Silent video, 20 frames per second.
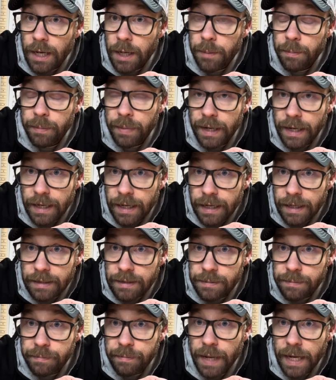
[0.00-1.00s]
please
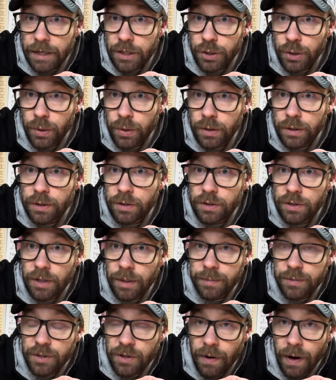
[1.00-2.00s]
make sure to
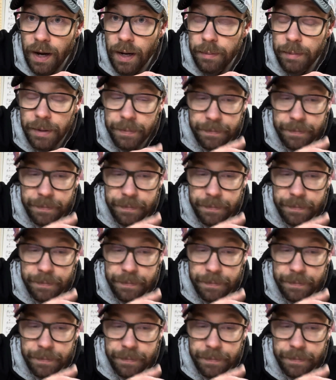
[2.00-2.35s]
subscribe.